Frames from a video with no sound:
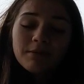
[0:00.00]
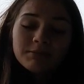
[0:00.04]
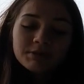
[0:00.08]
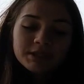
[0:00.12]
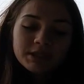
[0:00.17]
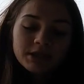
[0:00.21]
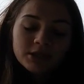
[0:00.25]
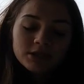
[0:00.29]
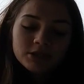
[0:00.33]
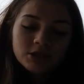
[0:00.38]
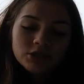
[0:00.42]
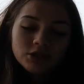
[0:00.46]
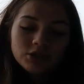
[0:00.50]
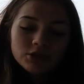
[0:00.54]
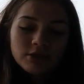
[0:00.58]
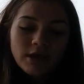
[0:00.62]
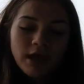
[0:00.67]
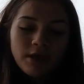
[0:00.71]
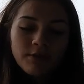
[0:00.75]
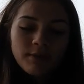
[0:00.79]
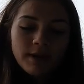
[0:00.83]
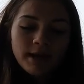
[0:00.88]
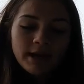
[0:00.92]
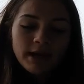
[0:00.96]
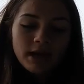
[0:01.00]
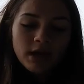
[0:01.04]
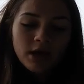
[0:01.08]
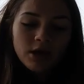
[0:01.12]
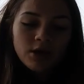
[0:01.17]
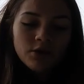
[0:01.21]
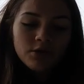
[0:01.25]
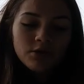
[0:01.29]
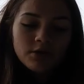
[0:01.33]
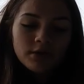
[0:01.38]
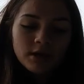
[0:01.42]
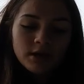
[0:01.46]
I'm scared to do that right
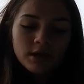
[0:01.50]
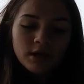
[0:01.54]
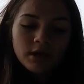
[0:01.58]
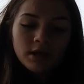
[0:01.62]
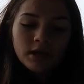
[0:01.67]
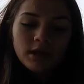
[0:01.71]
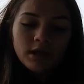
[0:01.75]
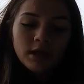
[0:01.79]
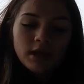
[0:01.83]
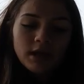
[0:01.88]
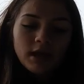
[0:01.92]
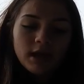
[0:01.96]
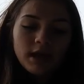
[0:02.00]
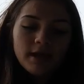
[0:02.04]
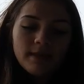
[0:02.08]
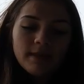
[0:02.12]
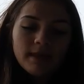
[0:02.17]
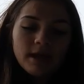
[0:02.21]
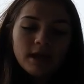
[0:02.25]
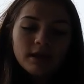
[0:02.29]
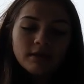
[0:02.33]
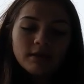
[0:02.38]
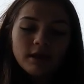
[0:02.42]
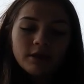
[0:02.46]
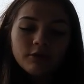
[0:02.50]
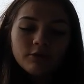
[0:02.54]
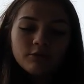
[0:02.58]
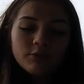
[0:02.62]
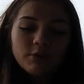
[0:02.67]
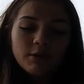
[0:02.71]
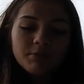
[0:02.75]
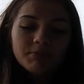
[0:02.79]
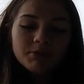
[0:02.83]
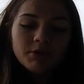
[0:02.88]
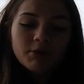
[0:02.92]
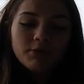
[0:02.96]
now and then like
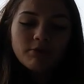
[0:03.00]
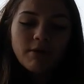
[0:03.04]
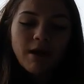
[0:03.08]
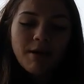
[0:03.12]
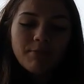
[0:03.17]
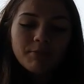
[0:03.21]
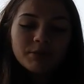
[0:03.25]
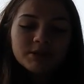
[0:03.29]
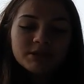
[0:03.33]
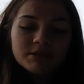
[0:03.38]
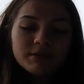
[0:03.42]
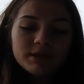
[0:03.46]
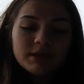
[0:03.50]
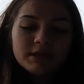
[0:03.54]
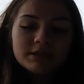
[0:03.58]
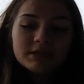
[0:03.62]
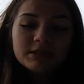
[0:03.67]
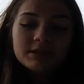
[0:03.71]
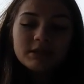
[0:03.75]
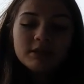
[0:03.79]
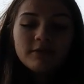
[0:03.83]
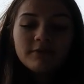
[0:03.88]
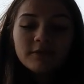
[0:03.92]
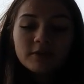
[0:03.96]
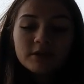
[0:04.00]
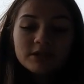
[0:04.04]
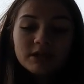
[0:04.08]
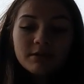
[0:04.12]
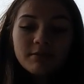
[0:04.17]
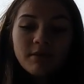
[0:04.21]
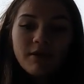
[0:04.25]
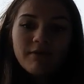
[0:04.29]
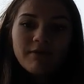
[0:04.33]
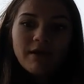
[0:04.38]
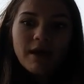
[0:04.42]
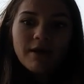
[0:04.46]
rip the wrap or something, because this is the first
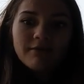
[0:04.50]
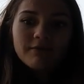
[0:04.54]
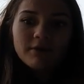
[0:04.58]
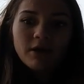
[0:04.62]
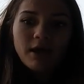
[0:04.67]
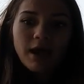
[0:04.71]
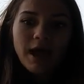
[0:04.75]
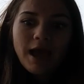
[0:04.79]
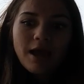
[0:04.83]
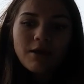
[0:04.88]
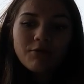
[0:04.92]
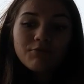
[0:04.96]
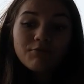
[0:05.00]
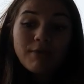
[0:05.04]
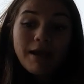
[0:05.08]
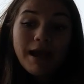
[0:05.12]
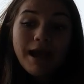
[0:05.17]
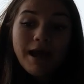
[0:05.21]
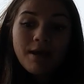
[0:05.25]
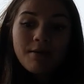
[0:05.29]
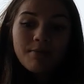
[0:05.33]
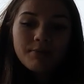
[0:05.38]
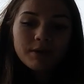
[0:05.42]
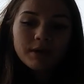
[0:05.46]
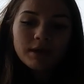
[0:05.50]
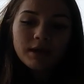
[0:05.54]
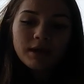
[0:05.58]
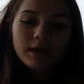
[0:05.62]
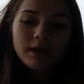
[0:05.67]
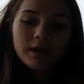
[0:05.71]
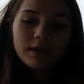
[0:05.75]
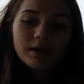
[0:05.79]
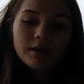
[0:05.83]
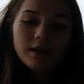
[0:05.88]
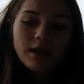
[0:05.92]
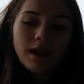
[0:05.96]
time I've ever had wrap,
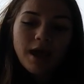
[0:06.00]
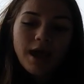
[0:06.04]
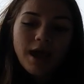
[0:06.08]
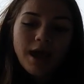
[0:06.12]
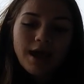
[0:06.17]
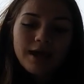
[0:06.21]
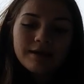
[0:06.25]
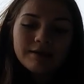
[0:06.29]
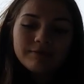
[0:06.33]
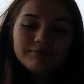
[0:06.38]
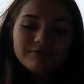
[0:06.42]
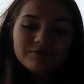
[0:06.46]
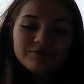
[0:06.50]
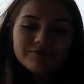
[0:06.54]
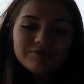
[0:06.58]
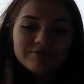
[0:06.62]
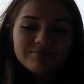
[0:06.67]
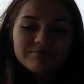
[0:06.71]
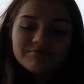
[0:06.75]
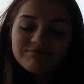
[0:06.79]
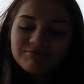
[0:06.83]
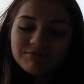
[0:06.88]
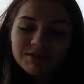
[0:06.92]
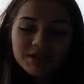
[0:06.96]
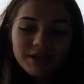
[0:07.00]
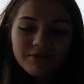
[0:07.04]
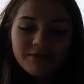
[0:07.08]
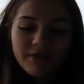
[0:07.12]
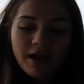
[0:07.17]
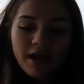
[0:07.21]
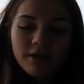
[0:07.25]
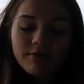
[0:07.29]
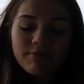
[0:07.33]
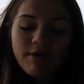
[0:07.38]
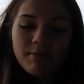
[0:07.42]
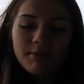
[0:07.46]
and I've never
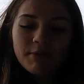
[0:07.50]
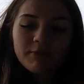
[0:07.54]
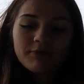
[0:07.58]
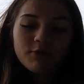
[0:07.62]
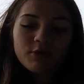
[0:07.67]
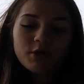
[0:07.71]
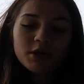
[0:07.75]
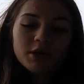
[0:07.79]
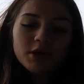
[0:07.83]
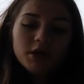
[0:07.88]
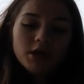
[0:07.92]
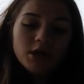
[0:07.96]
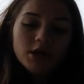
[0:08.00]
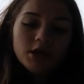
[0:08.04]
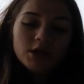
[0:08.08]
had wrap before.